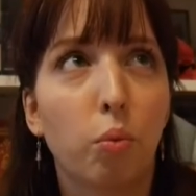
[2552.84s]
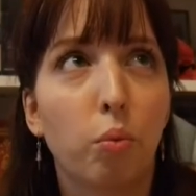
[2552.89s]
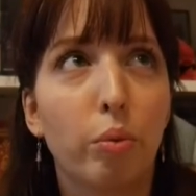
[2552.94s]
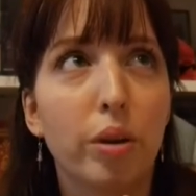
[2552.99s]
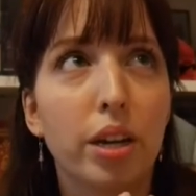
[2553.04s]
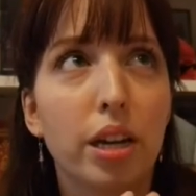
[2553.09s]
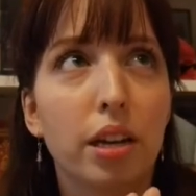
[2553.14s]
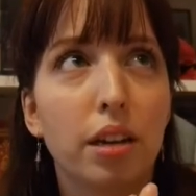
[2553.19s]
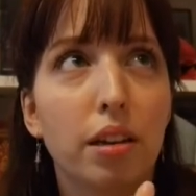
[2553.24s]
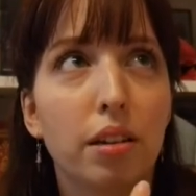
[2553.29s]

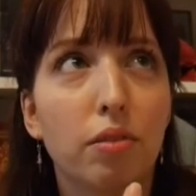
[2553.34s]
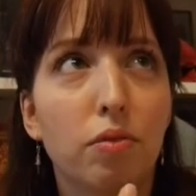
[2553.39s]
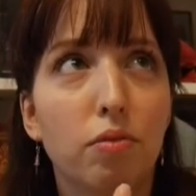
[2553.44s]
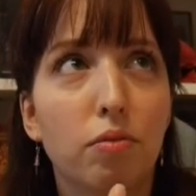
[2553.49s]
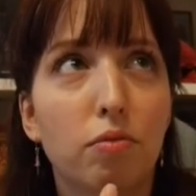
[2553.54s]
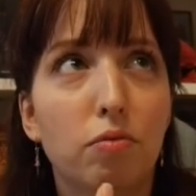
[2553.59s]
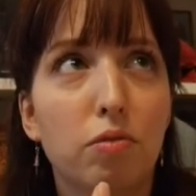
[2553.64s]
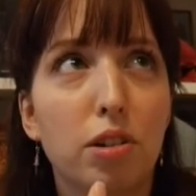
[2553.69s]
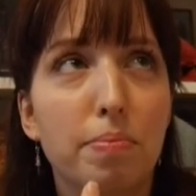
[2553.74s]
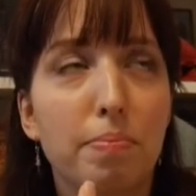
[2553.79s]
we
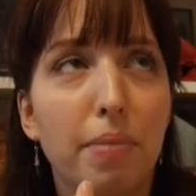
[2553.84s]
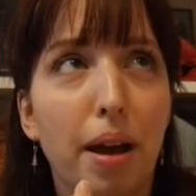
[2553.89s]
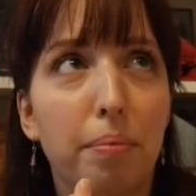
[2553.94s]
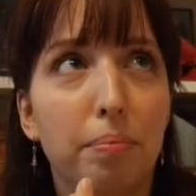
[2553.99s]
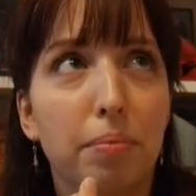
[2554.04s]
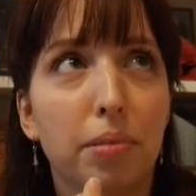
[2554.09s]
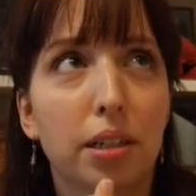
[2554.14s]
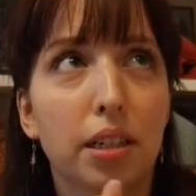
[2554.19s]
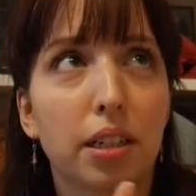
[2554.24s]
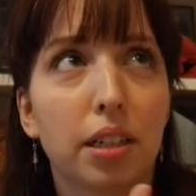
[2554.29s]

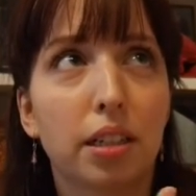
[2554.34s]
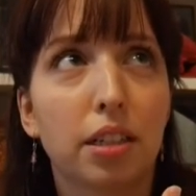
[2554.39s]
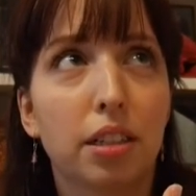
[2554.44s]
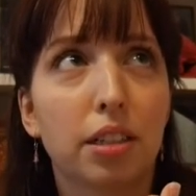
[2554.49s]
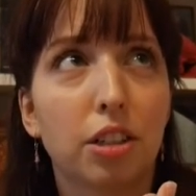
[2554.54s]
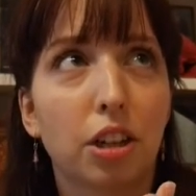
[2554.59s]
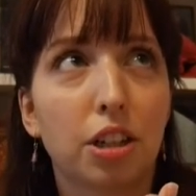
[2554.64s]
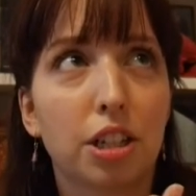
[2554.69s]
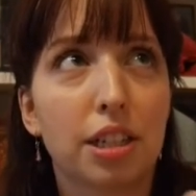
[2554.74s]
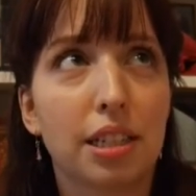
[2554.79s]
remember
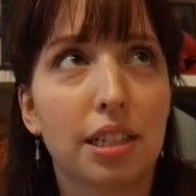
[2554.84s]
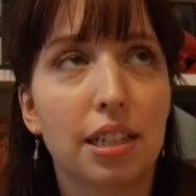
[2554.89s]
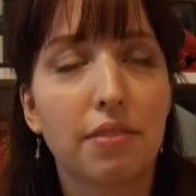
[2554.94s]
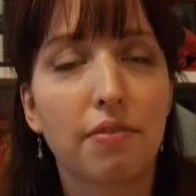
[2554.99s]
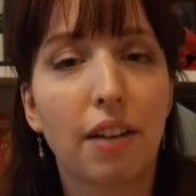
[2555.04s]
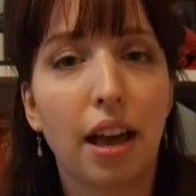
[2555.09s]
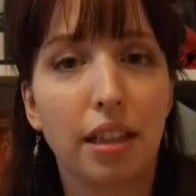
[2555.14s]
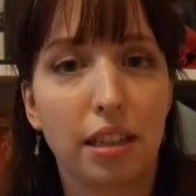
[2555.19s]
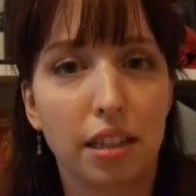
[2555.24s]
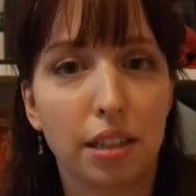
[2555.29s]
not just
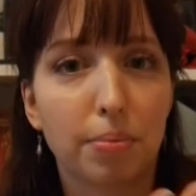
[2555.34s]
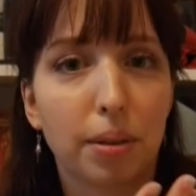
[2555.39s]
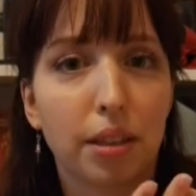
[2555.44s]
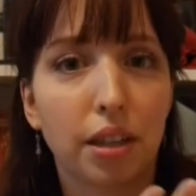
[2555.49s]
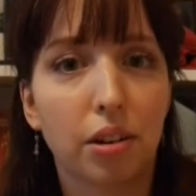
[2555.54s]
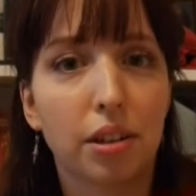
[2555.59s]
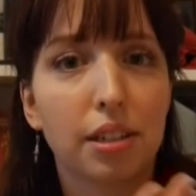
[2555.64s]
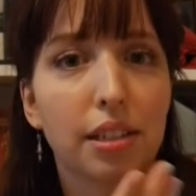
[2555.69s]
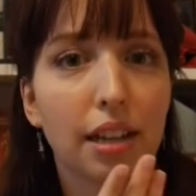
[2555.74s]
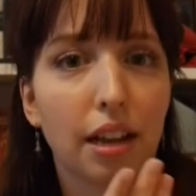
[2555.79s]
events but
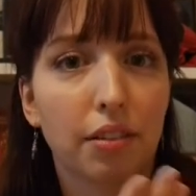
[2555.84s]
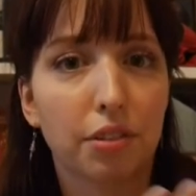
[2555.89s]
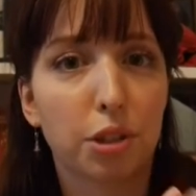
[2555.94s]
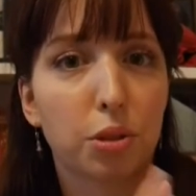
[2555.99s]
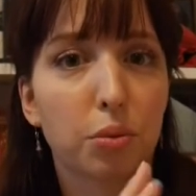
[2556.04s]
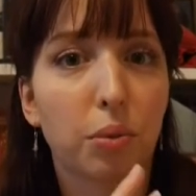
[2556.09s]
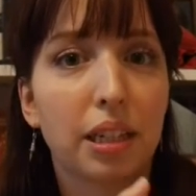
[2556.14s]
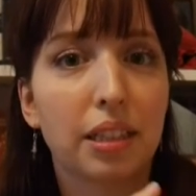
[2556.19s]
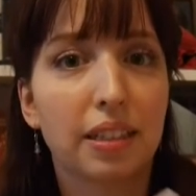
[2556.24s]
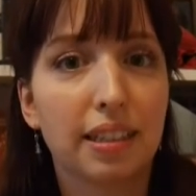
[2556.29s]
ourselves
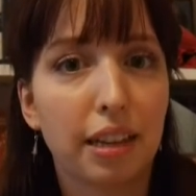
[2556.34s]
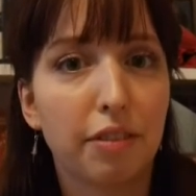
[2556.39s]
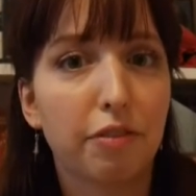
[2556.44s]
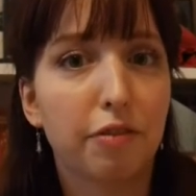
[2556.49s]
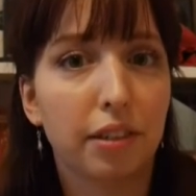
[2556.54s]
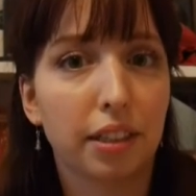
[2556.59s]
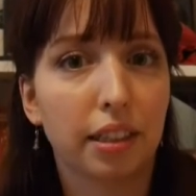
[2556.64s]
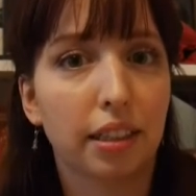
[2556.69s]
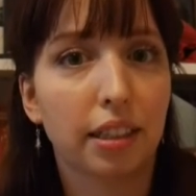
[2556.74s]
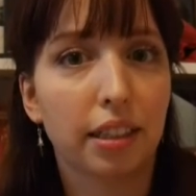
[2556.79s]
quite
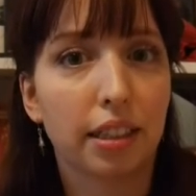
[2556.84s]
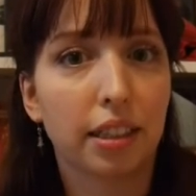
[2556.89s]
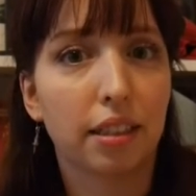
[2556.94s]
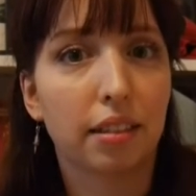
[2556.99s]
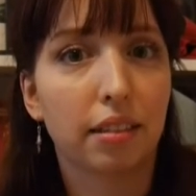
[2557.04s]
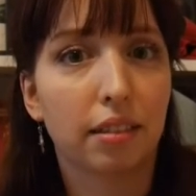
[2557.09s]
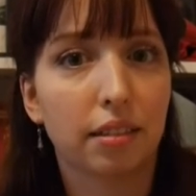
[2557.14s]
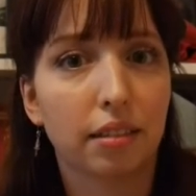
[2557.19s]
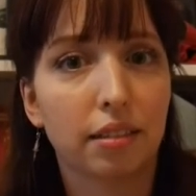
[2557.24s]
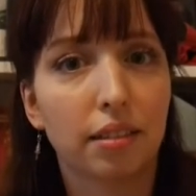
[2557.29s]

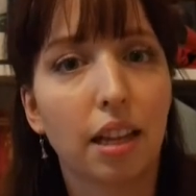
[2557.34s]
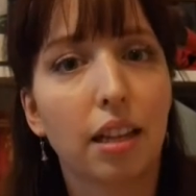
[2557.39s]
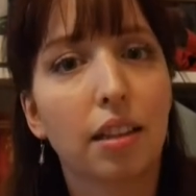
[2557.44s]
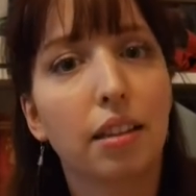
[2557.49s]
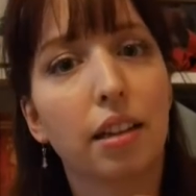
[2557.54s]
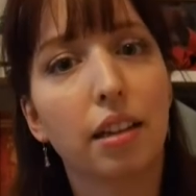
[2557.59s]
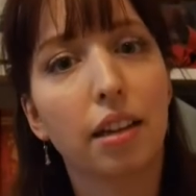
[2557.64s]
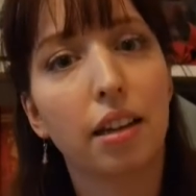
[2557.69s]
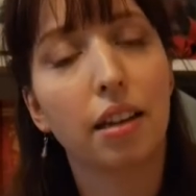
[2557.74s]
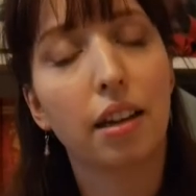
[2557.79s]
differently
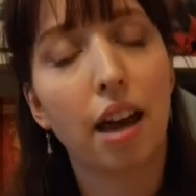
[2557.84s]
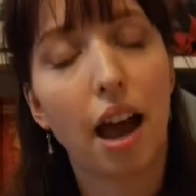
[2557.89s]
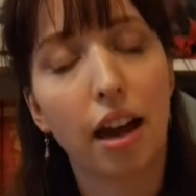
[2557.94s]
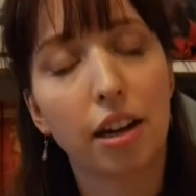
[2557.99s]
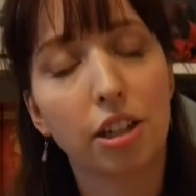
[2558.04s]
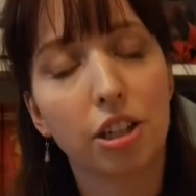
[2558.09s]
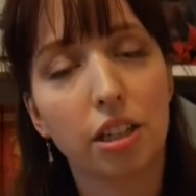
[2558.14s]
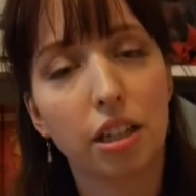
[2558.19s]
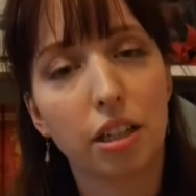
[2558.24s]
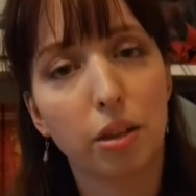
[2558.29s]
than they
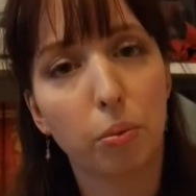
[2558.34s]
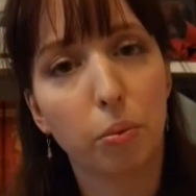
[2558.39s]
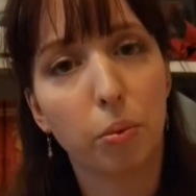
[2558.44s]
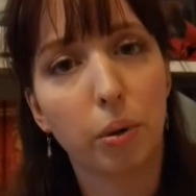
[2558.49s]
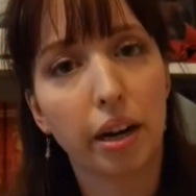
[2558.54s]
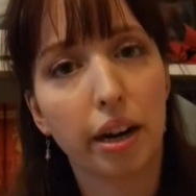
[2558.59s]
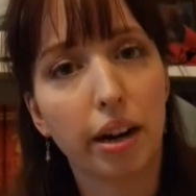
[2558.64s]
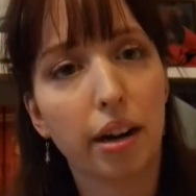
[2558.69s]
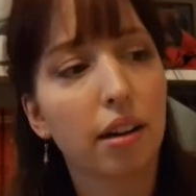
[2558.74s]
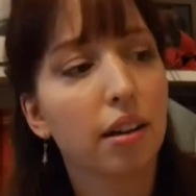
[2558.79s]
actually
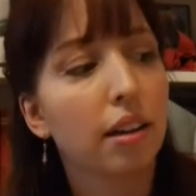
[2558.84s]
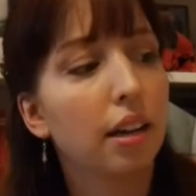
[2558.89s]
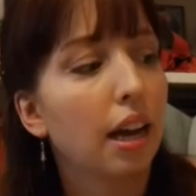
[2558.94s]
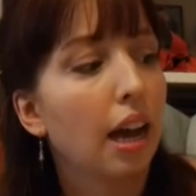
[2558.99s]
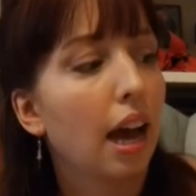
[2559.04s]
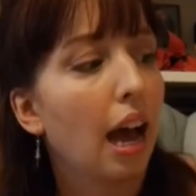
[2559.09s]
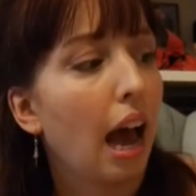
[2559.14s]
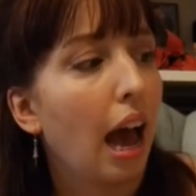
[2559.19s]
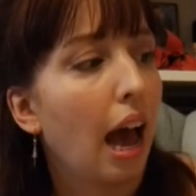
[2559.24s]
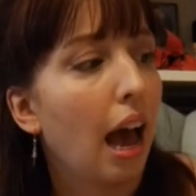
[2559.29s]
were,
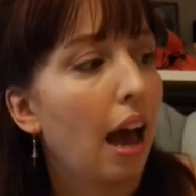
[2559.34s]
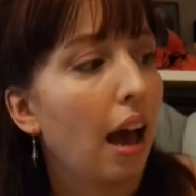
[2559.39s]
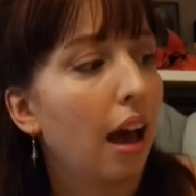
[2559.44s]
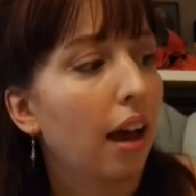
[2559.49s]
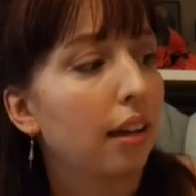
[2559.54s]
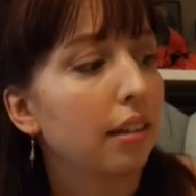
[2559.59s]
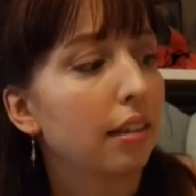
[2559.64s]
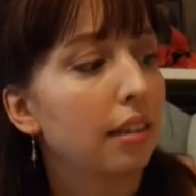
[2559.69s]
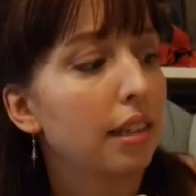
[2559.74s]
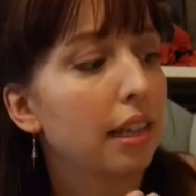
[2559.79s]

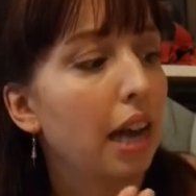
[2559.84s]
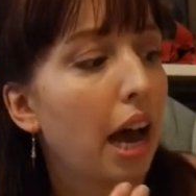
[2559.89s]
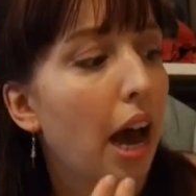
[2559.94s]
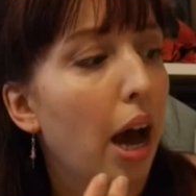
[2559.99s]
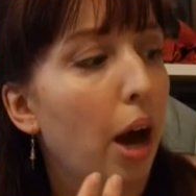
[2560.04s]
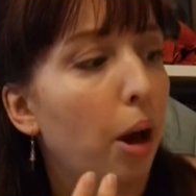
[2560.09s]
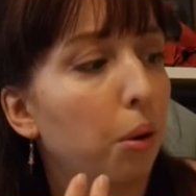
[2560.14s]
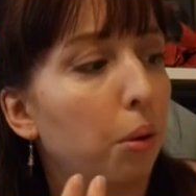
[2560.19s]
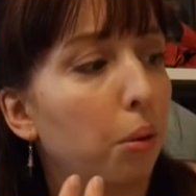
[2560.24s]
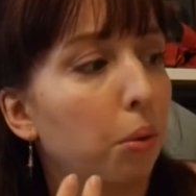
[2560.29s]
and
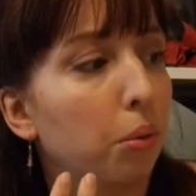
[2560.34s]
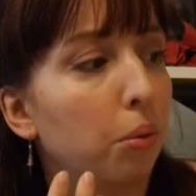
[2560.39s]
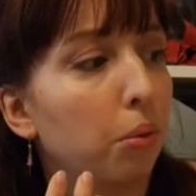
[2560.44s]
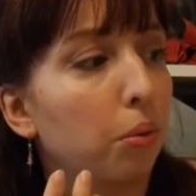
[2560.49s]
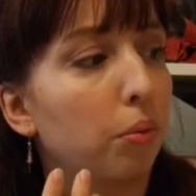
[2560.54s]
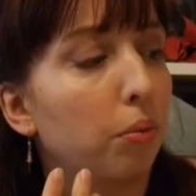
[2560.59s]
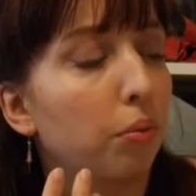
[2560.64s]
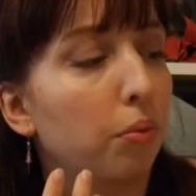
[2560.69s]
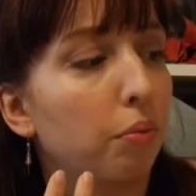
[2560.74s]
how